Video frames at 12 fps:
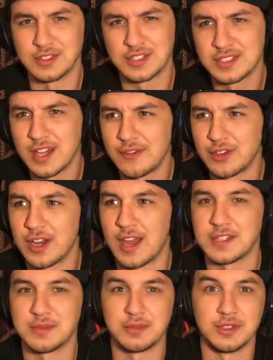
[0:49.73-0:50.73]
clever,
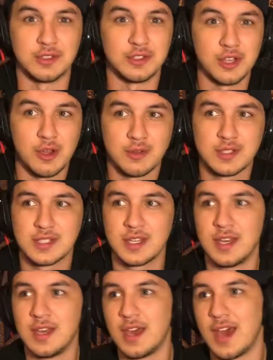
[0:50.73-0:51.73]
had some good jokes,
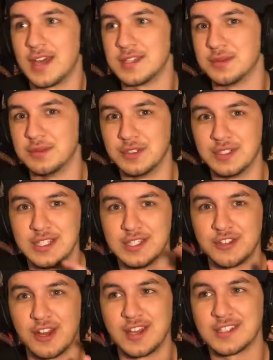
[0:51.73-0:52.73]
had some little
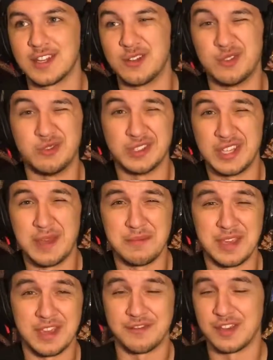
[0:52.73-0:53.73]
Easter eggs that only really
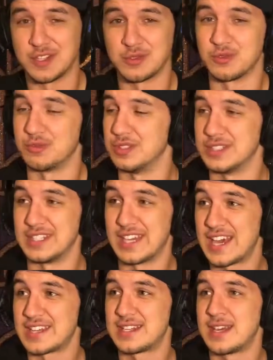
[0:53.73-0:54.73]
NBA fans will really
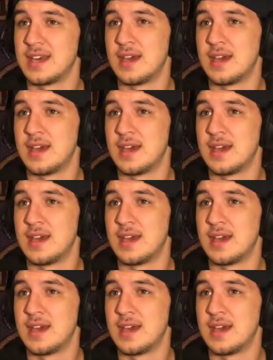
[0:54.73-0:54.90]
get.